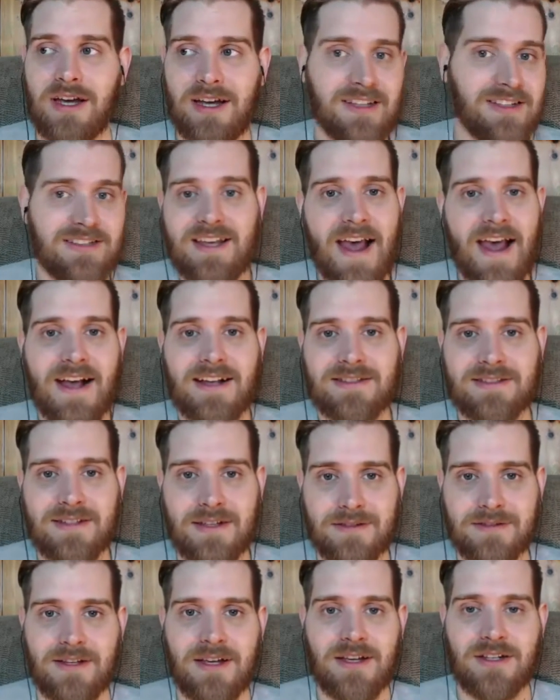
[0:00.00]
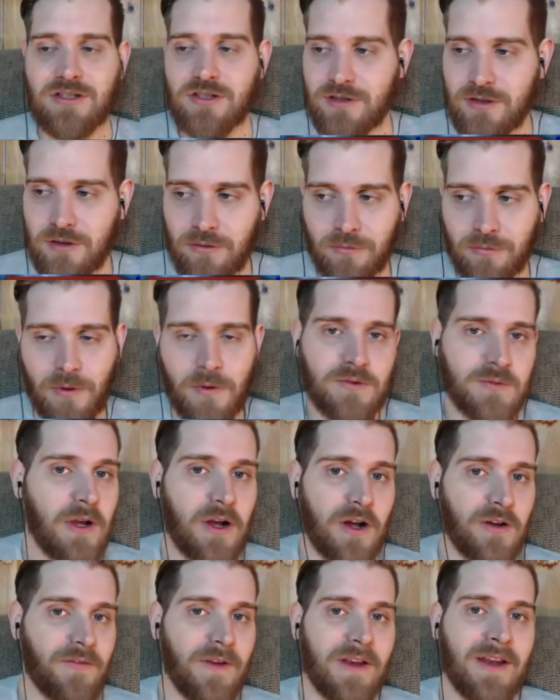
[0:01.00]
It's the accents. It just throws
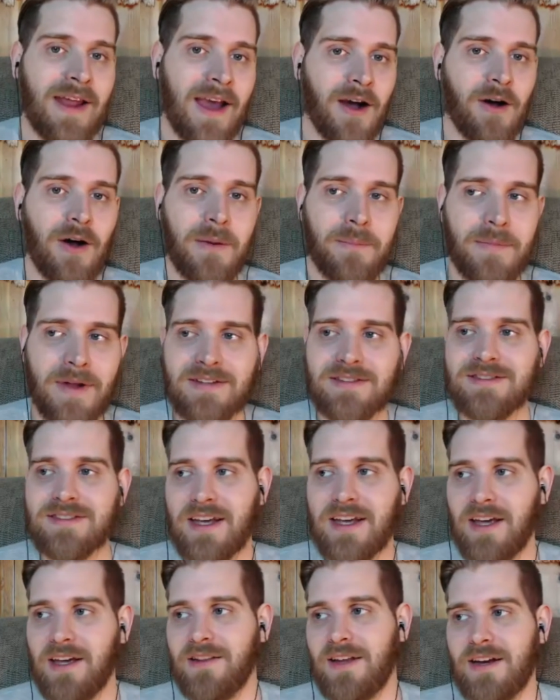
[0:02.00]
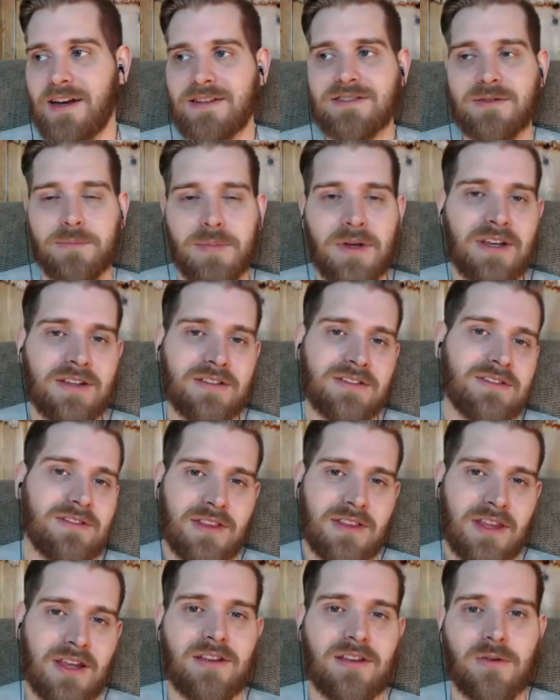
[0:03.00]
me off. And now I'm not saying that it's the biggest
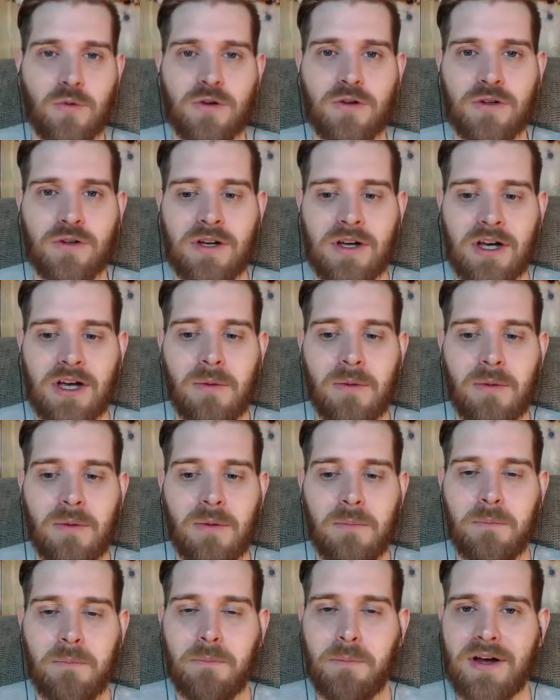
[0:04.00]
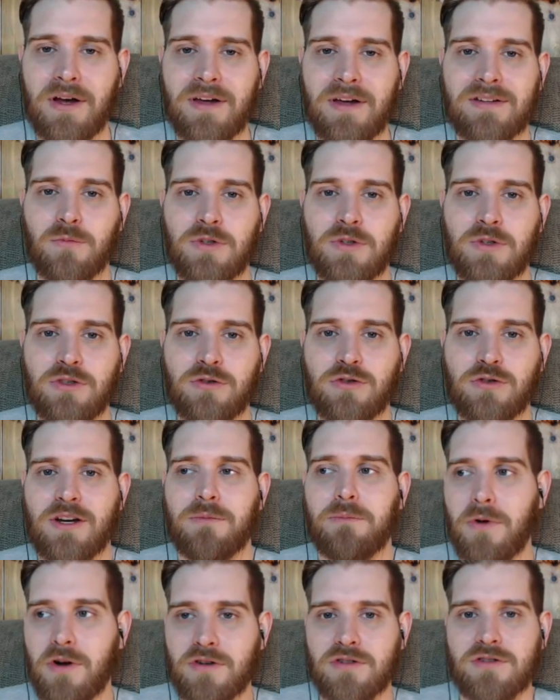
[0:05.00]
thing in the world but when you try
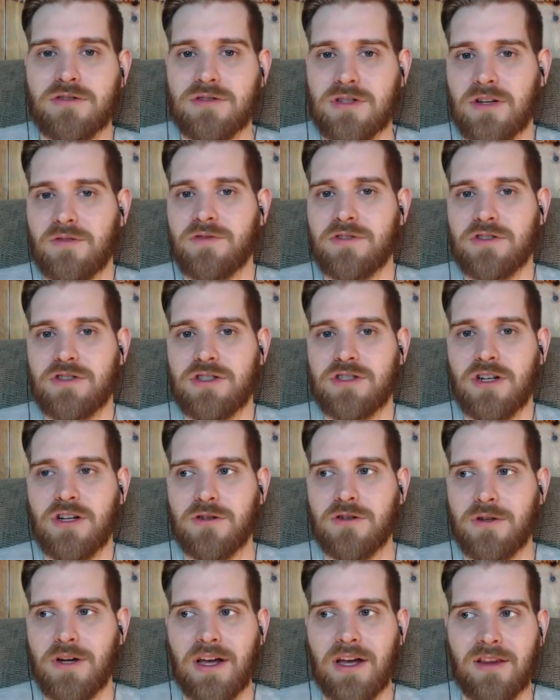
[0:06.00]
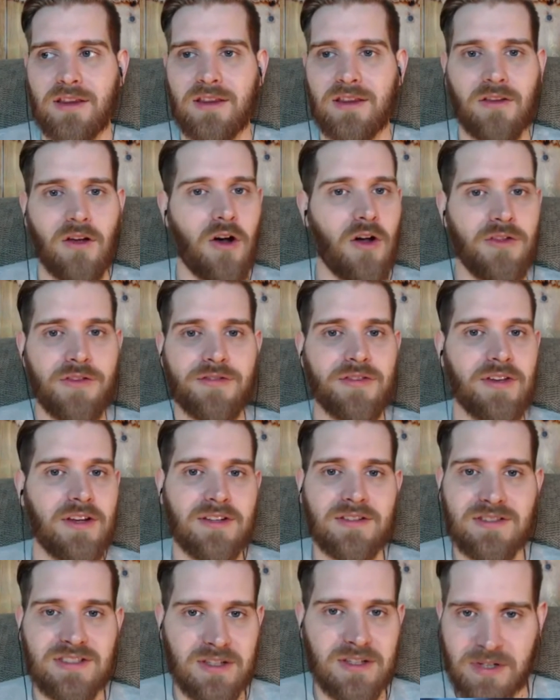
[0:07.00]
to immerse yourself in a show and all of a
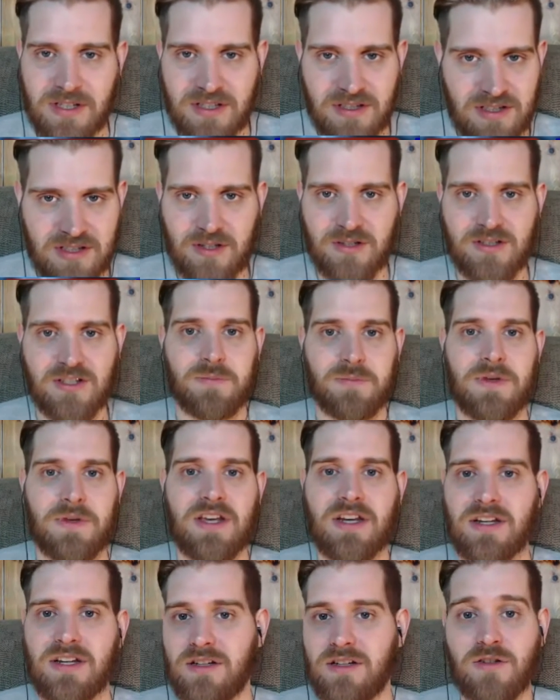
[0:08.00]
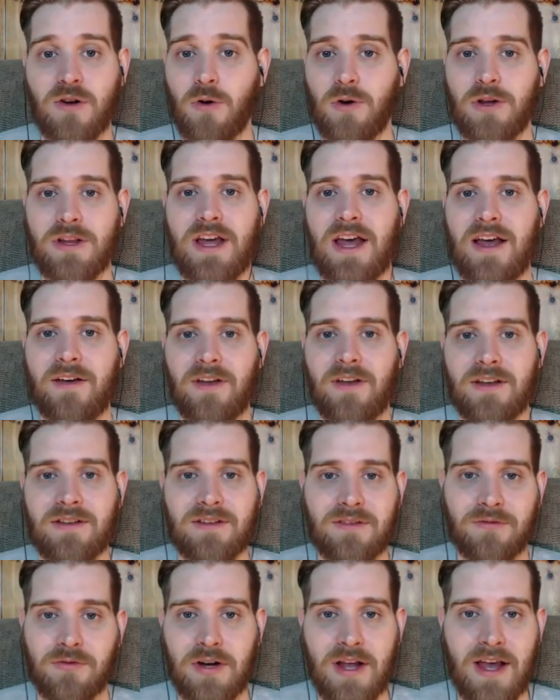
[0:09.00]
sudden somebody starts speaking in a totally af-
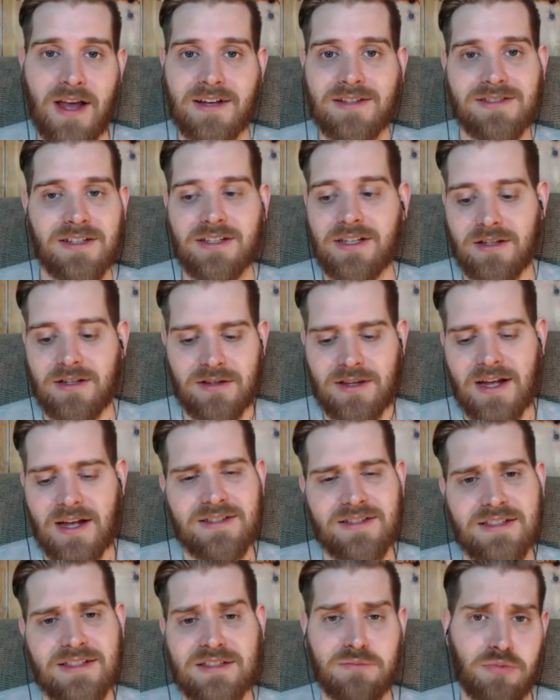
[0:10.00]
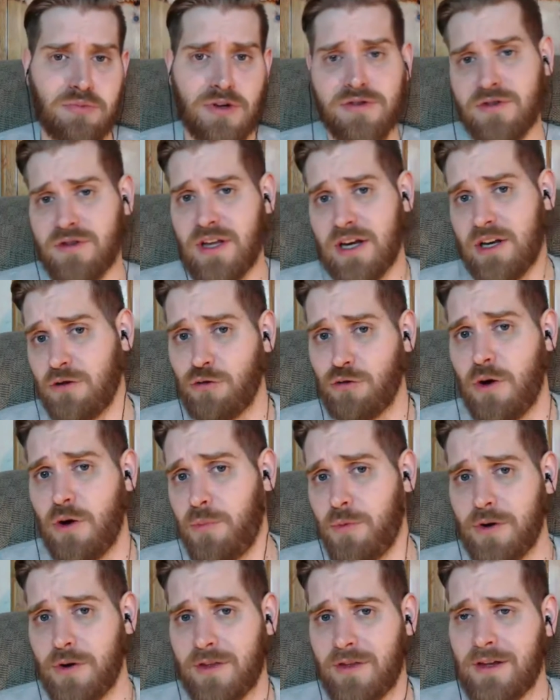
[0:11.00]
different accent, yet that's his brother that he grew
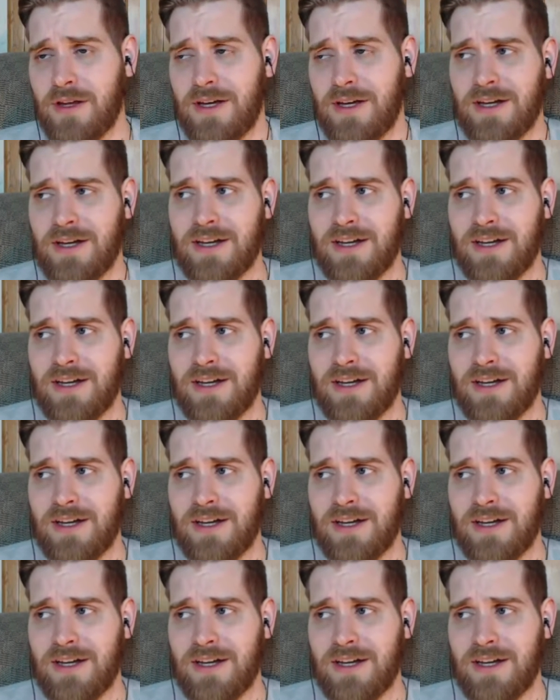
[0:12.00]
up with,